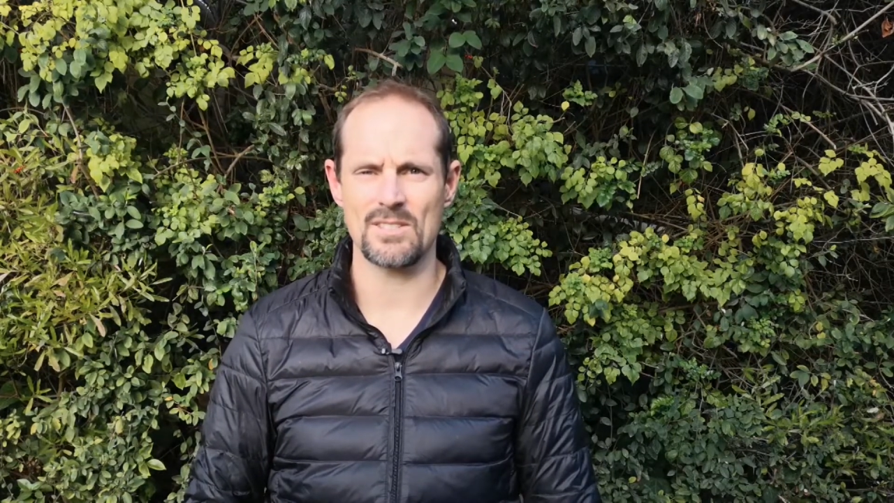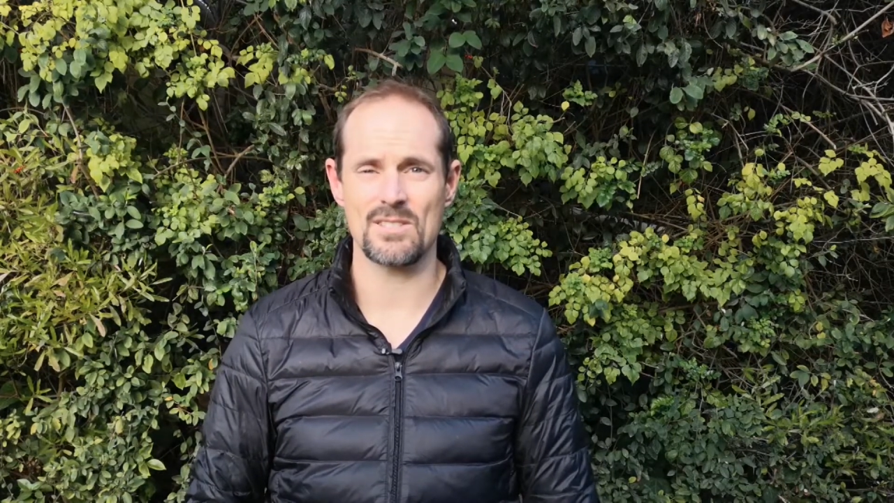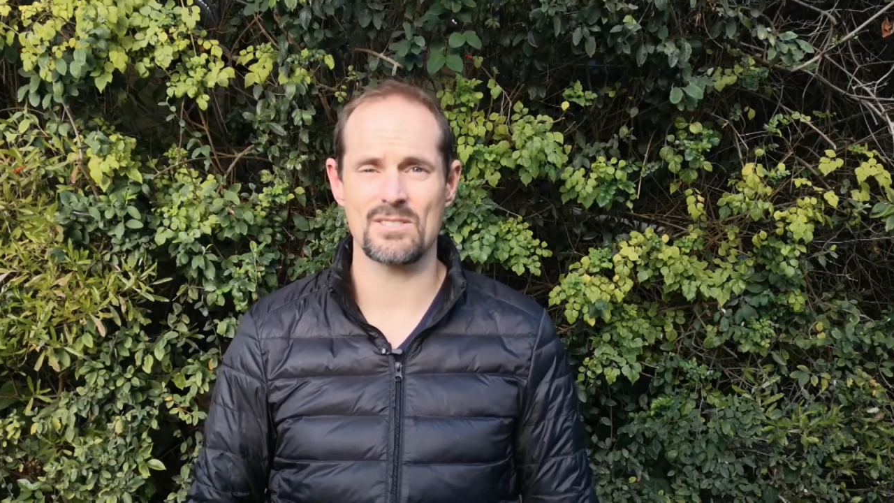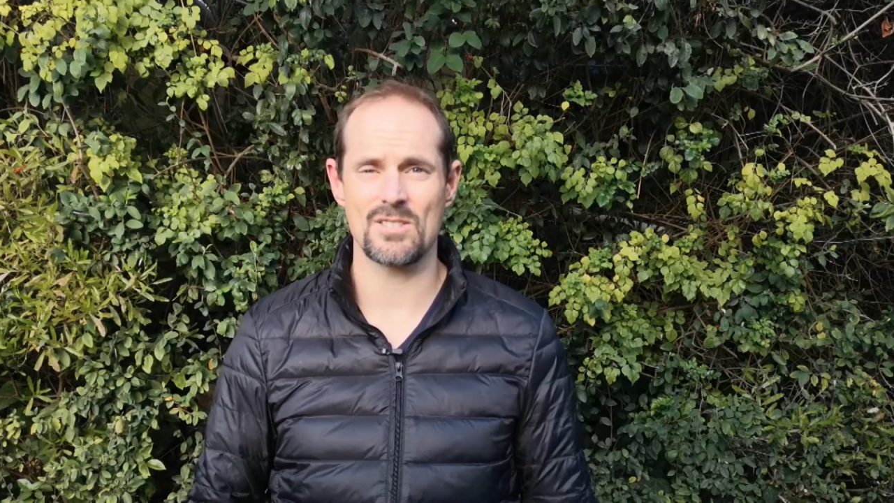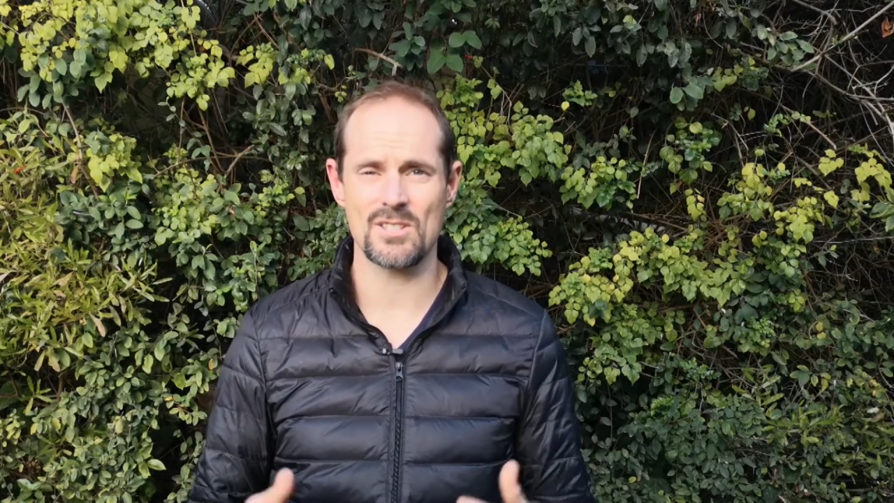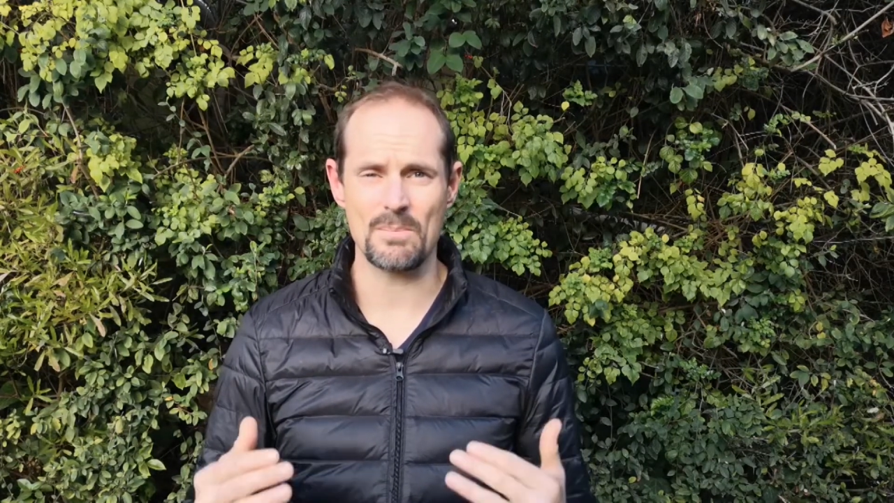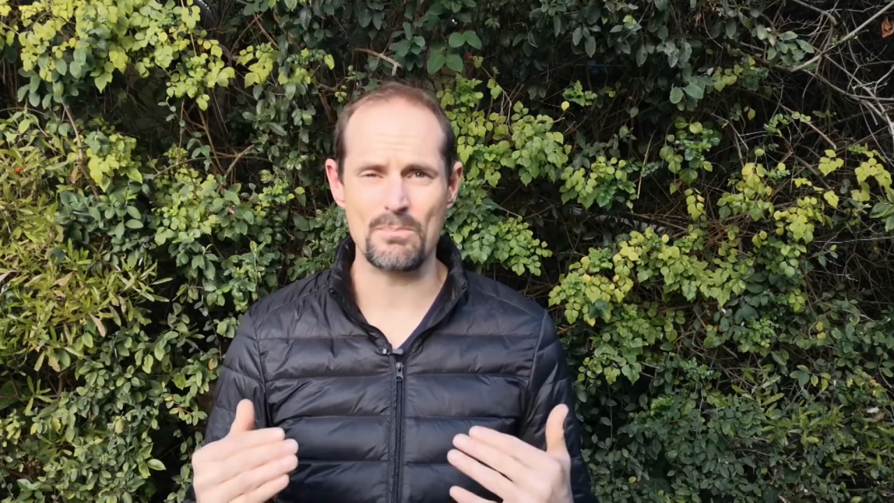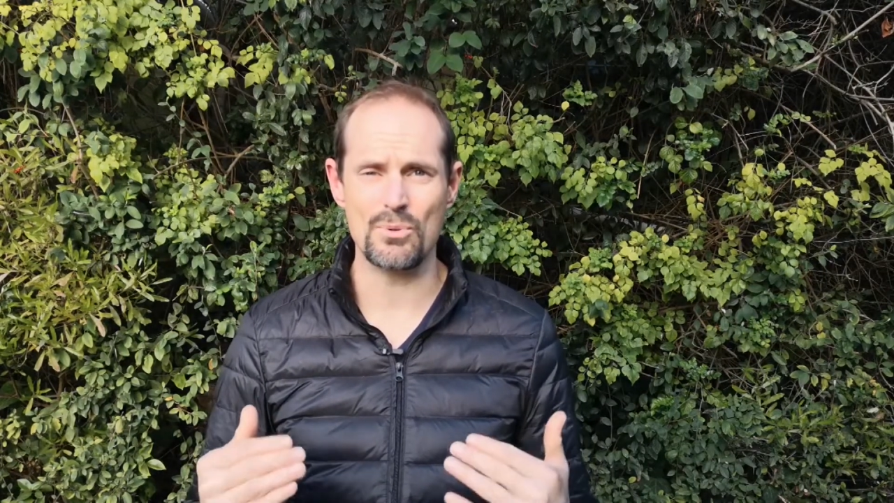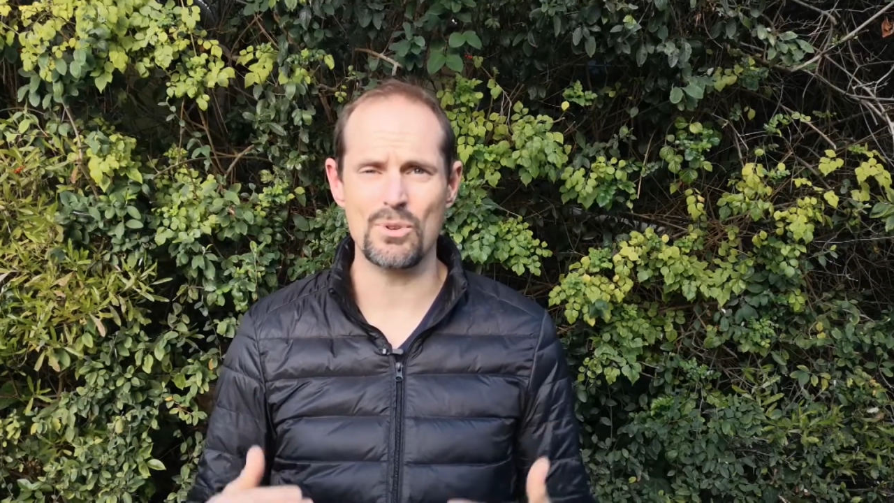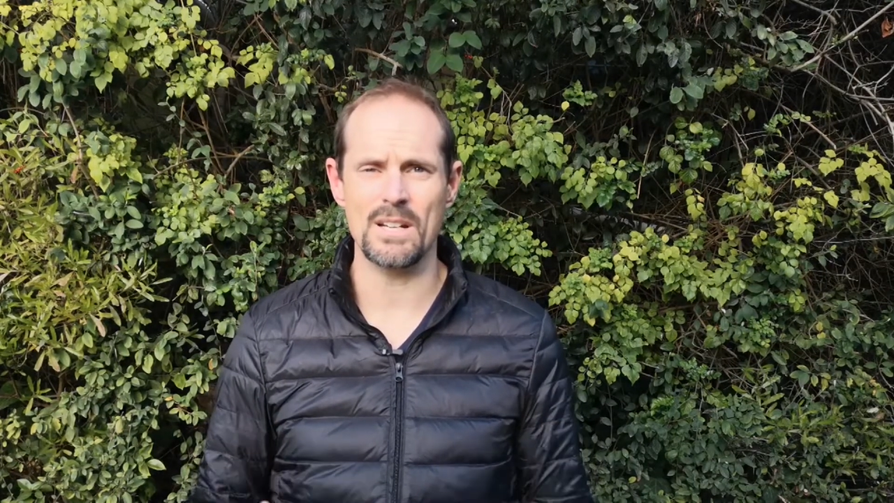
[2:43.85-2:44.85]
This is just a
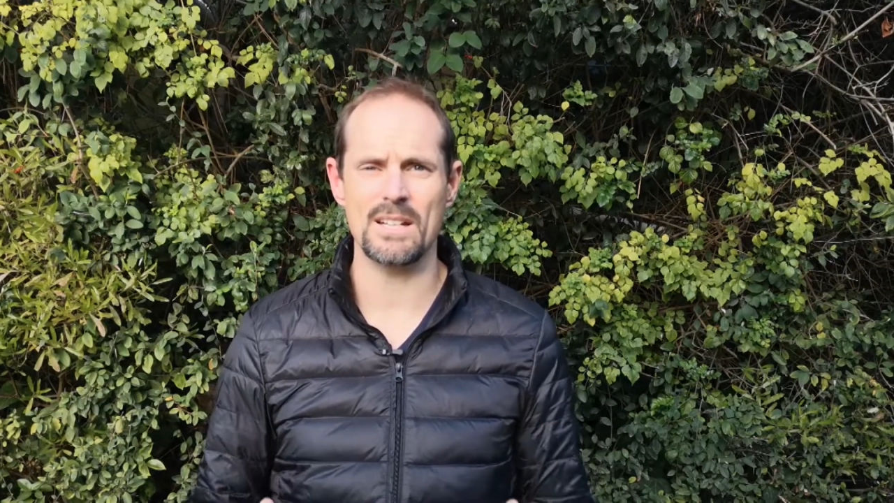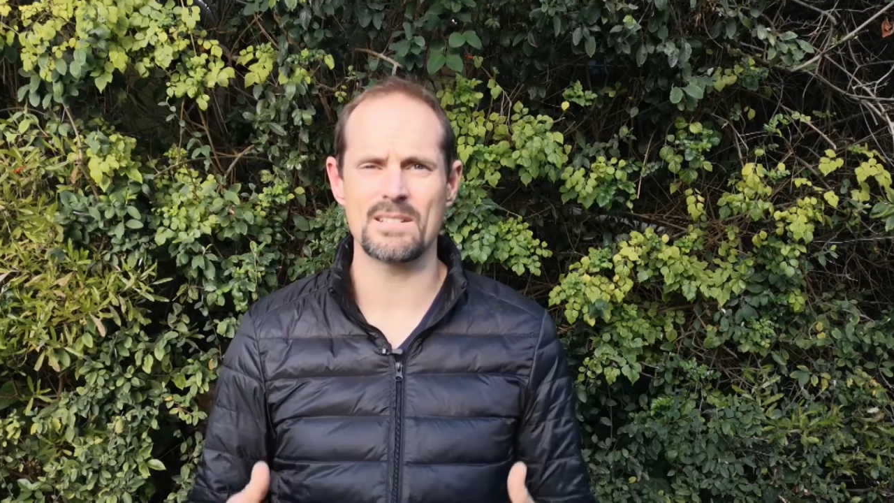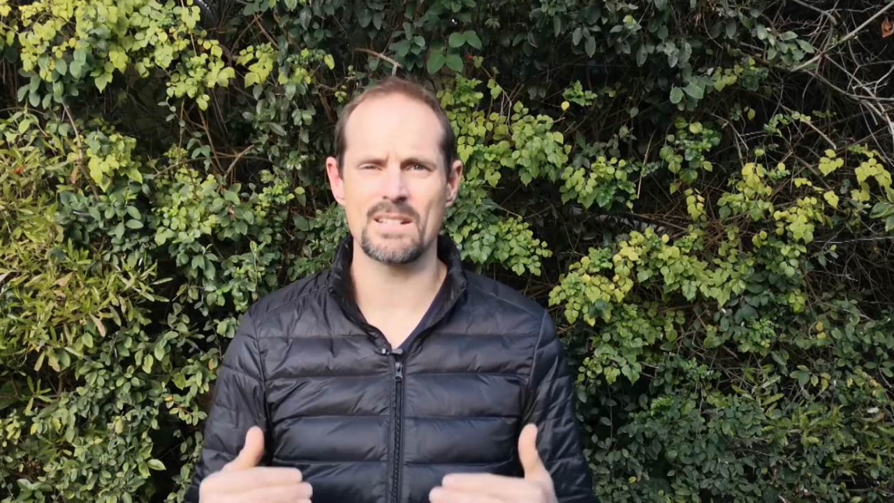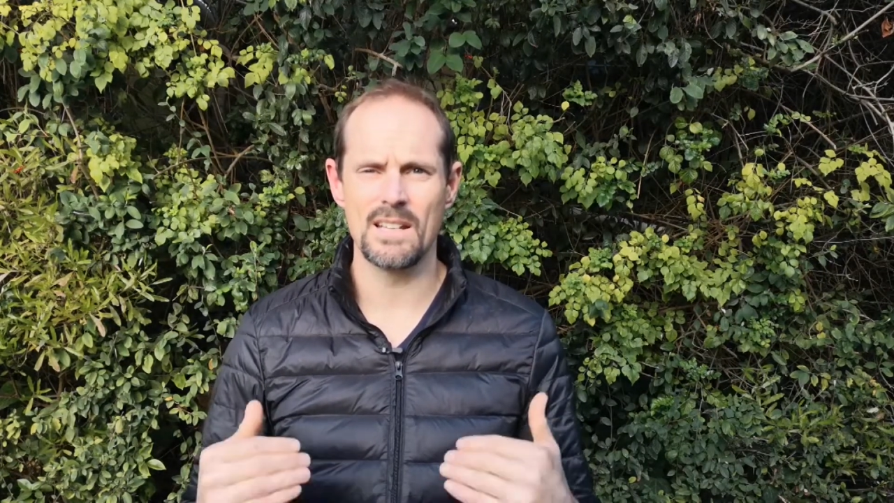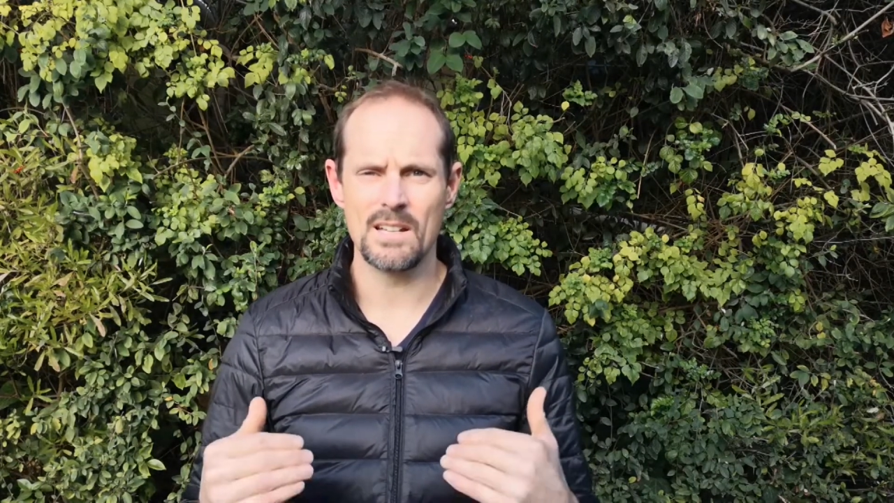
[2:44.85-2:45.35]
brilliant,